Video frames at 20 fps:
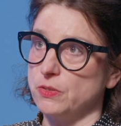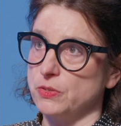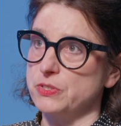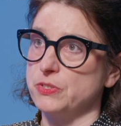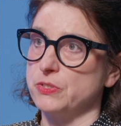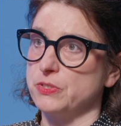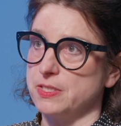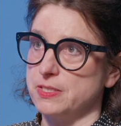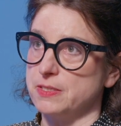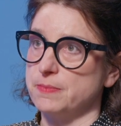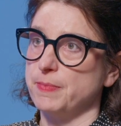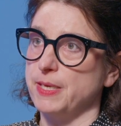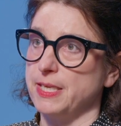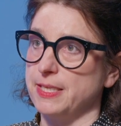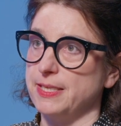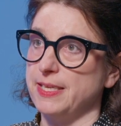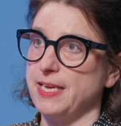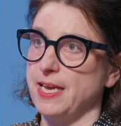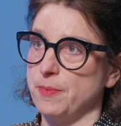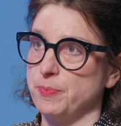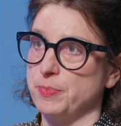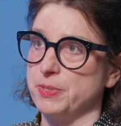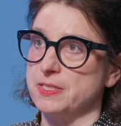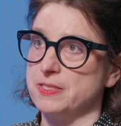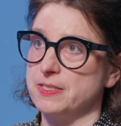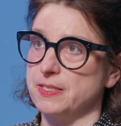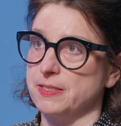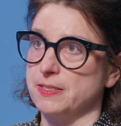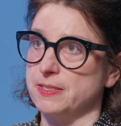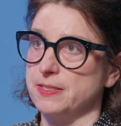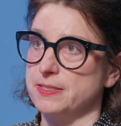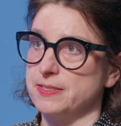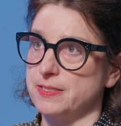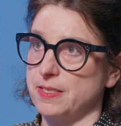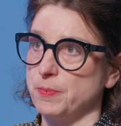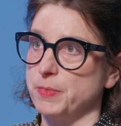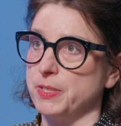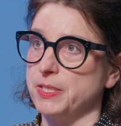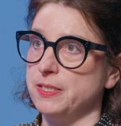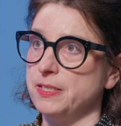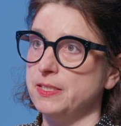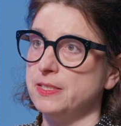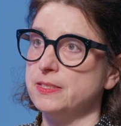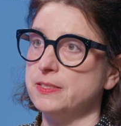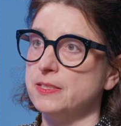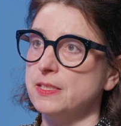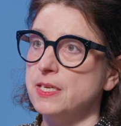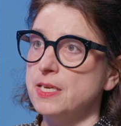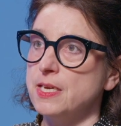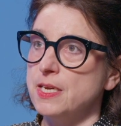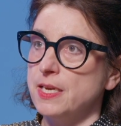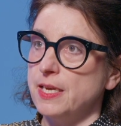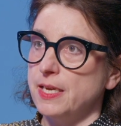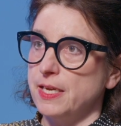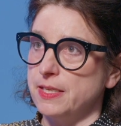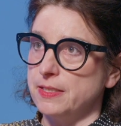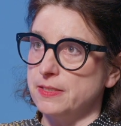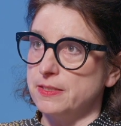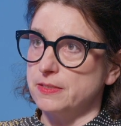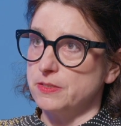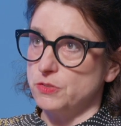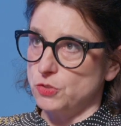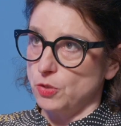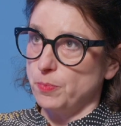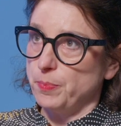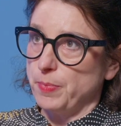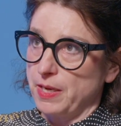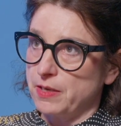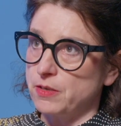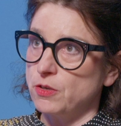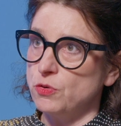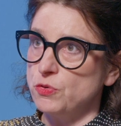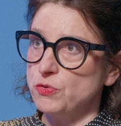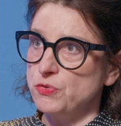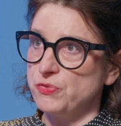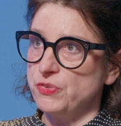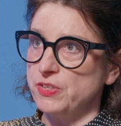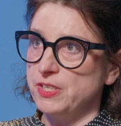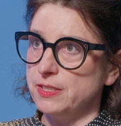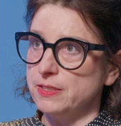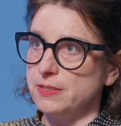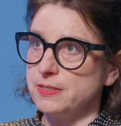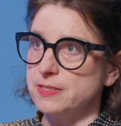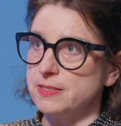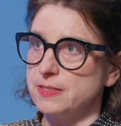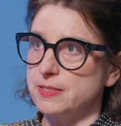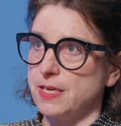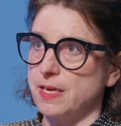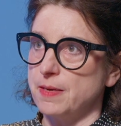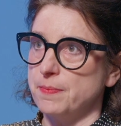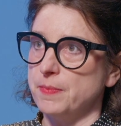Also, this mainly happens in the summer heat, in the tobacco fields.